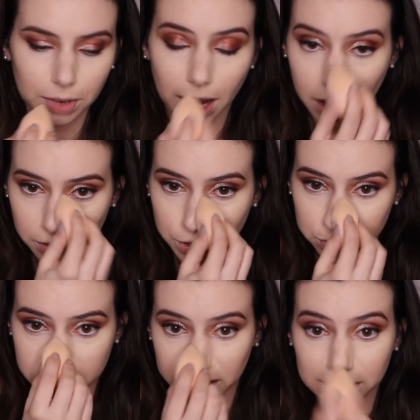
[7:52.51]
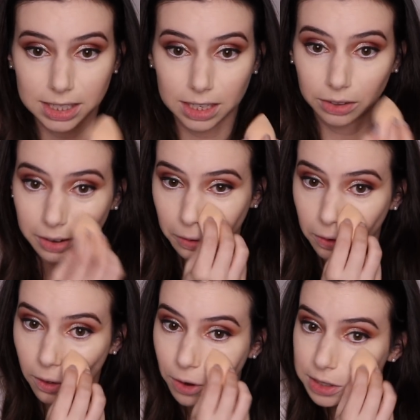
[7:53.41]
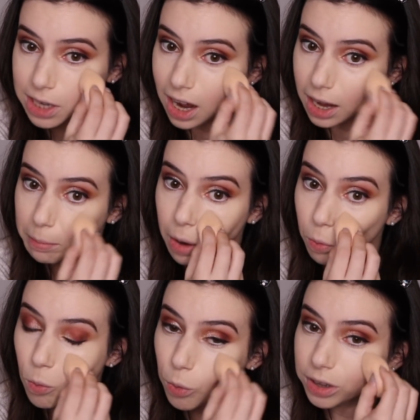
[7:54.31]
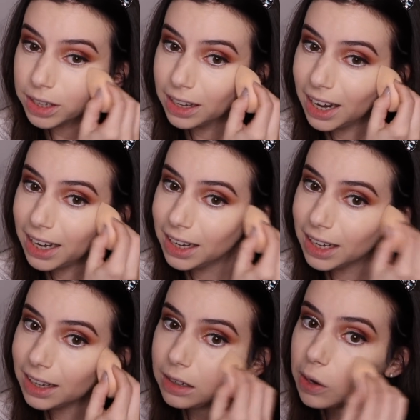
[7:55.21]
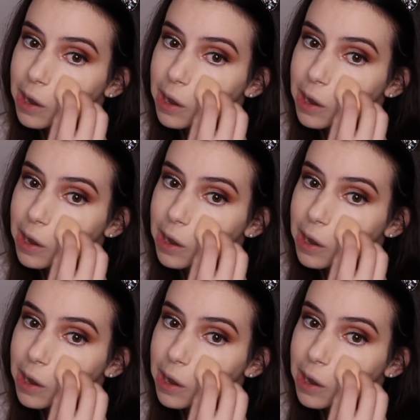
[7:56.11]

I haven't used that concealer in a long time. I really like it.